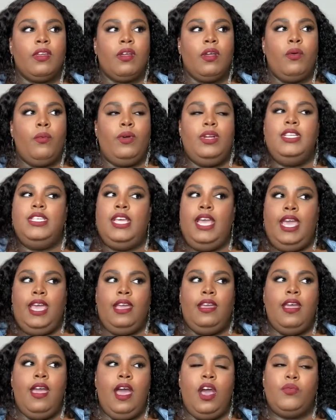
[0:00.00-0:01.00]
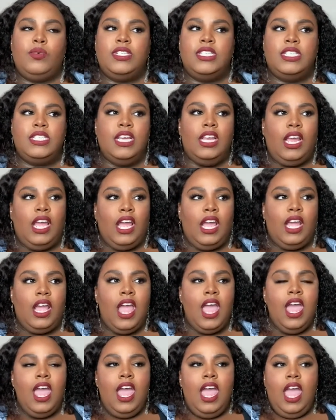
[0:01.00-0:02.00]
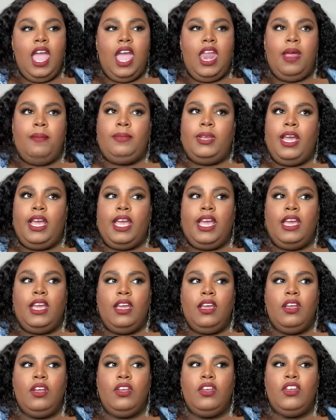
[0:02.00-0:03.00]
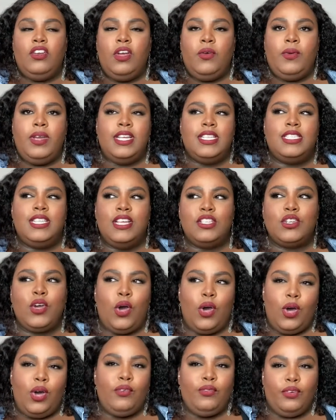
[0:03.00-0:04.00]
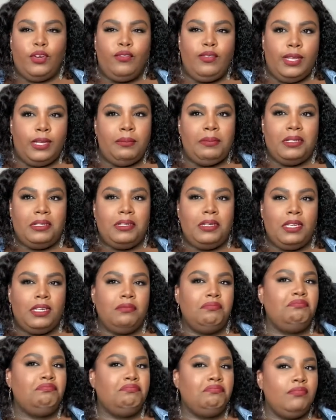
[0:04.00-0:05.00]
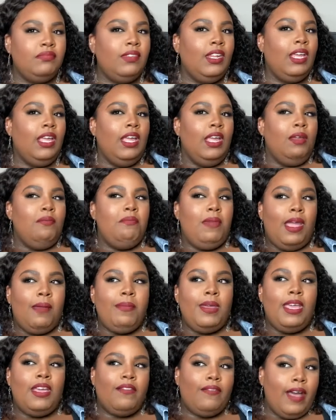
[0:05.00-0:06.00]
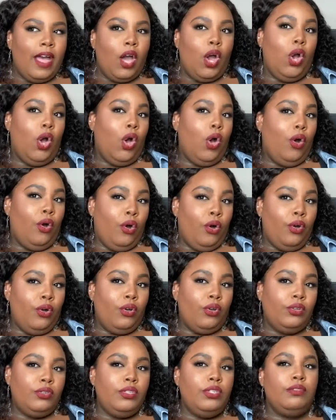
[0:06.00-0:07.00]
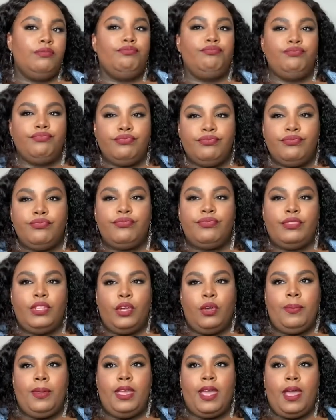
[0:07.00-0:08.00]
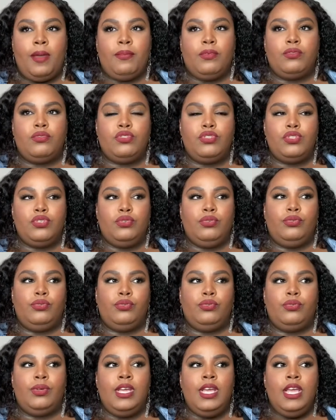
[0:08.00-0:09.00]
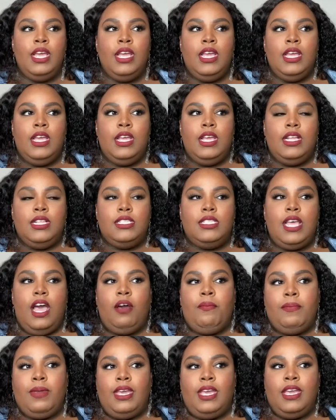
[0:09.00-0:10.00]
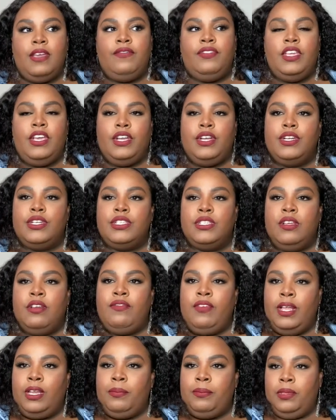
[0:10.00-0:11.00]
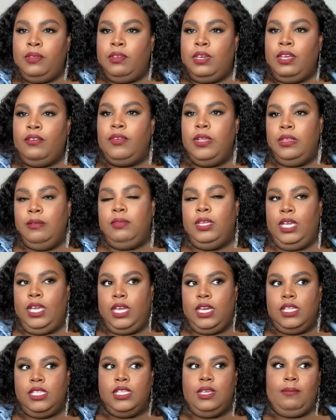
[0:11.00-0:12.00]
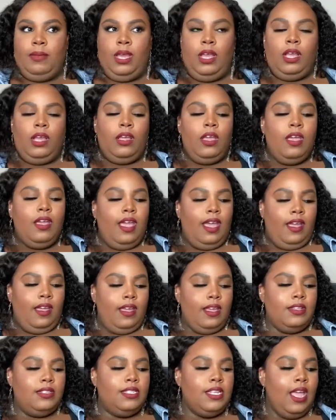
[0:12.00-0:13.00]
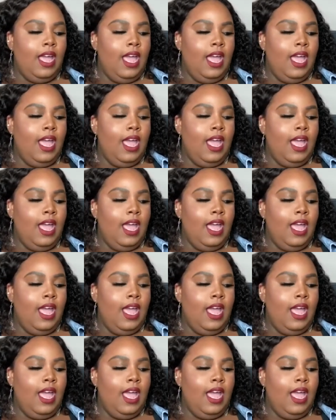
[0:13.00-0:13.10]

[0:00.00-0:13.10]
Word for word: one day I was sitting and I'm like, you know what, it says call for availability maybe if I called, they'll be able to tell me if there's availability for them to get it to me. And